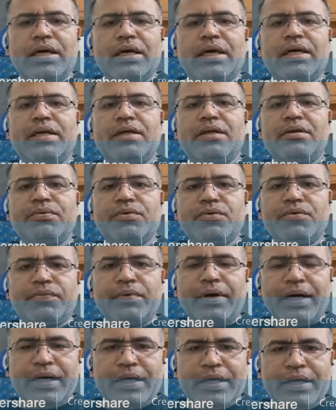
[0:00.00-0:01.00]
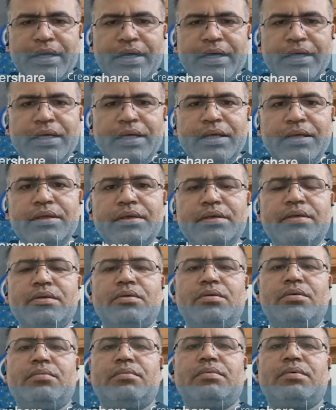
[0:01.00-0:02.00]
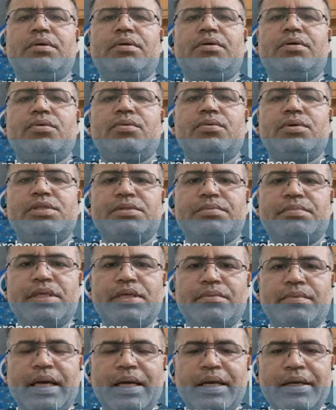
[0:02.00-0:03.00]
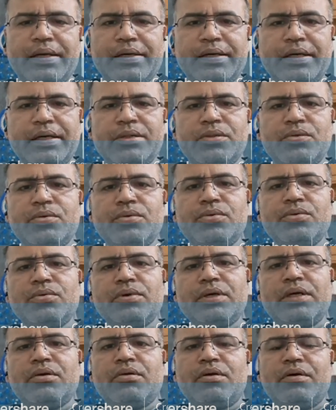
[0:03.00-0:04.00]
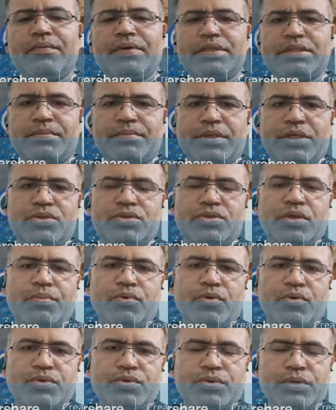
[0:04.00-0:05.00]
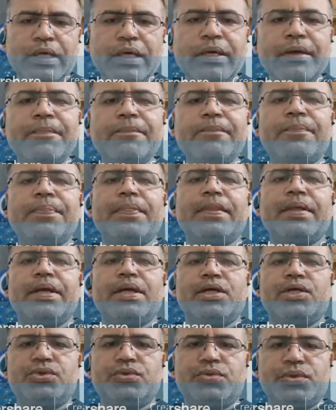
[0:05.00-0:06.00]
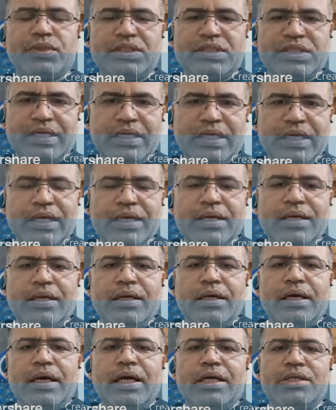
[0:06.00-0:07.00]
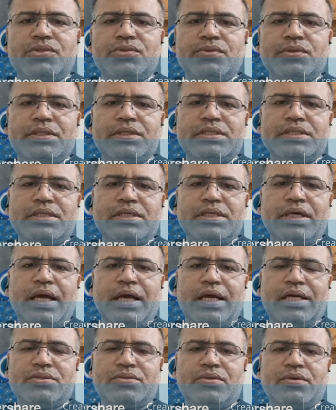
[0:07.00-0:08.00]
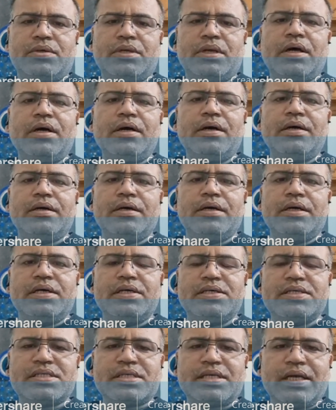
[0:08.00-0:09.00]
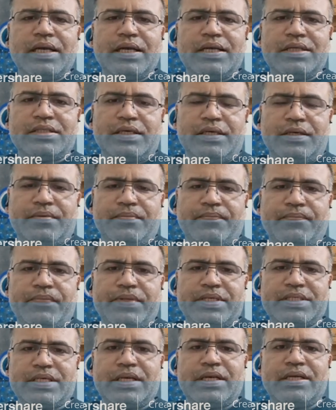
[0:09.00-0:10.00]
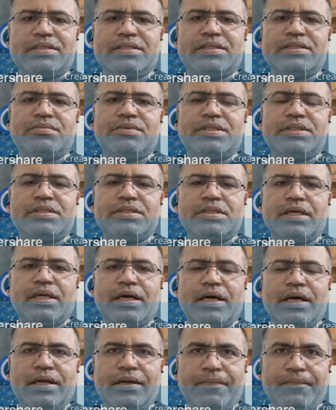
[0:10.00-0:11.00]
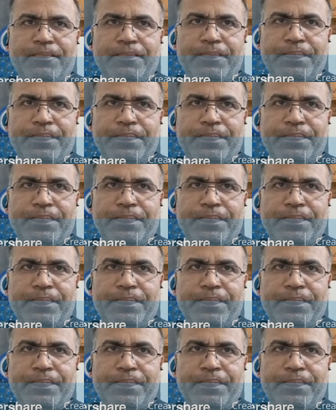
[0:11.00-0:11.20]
And if you find any rules being violated, so you can always approach to the judiciary. And judiciary has got a scalar chair. Scalar chair means there are